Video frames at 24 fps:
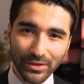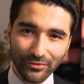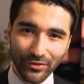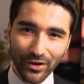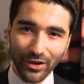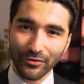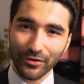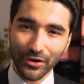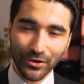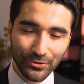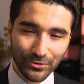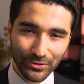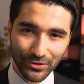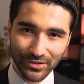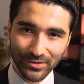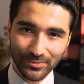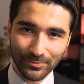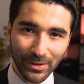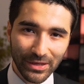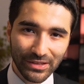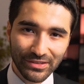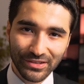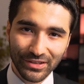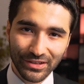500 is
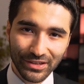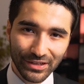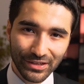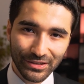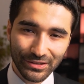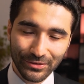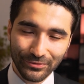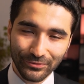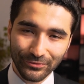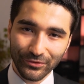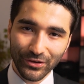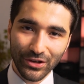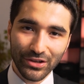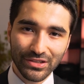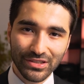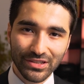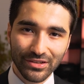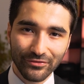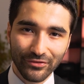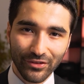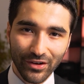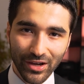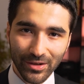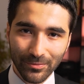basically a
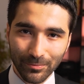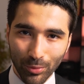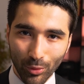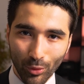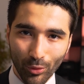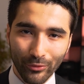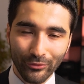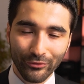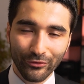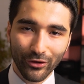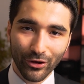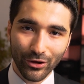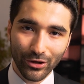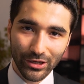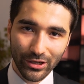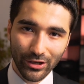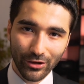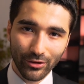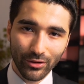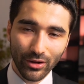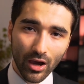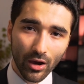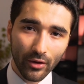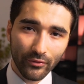diversified
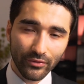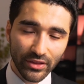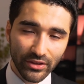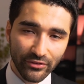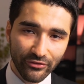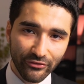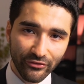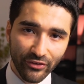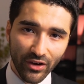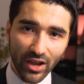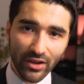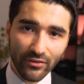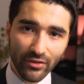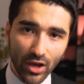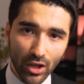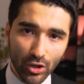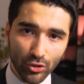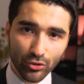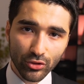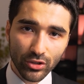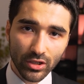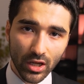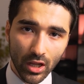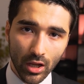portfolio of the
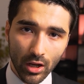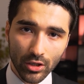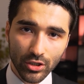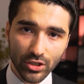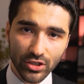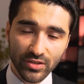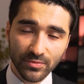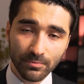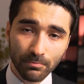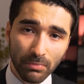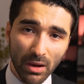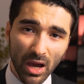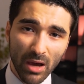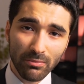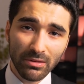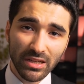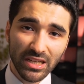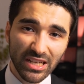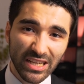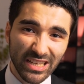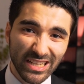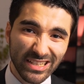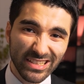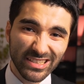500 largest
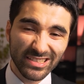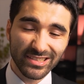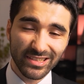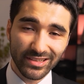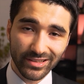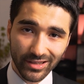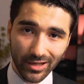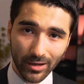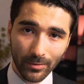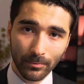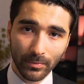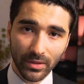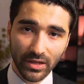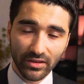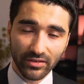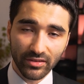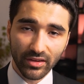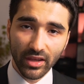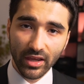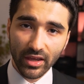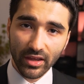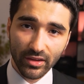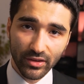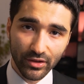publicly listed companies
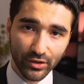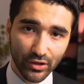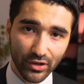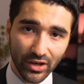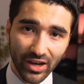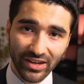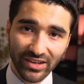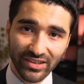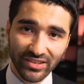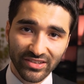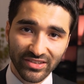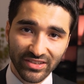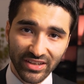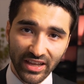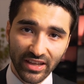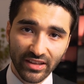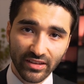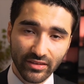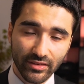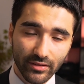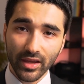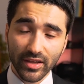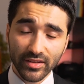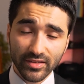in the United
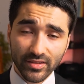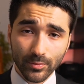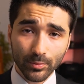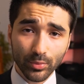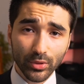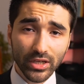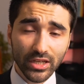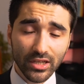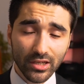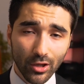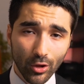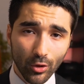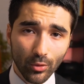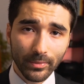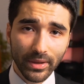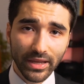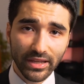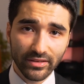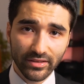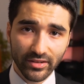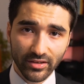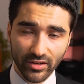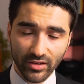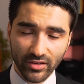States. It's a pretty low
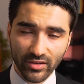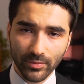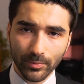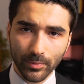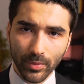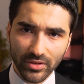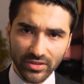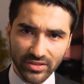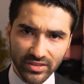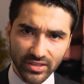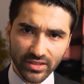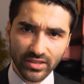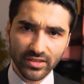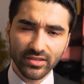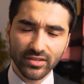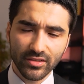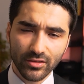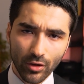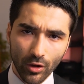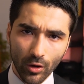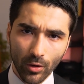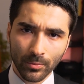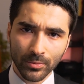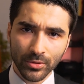maintenance but decent
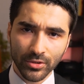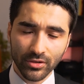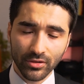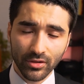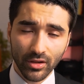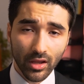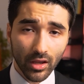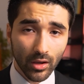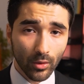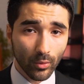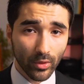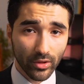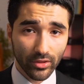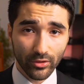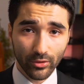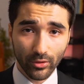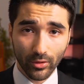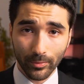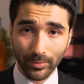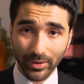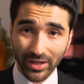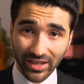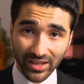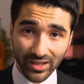option whether you're a
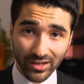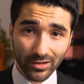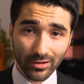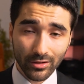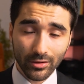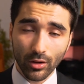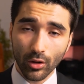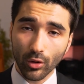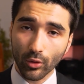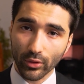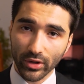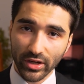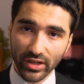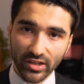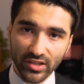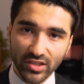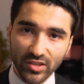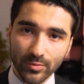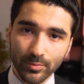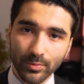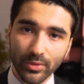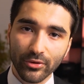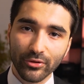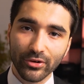beginner or an
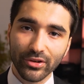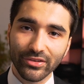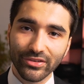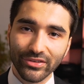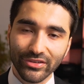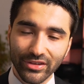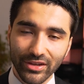experienced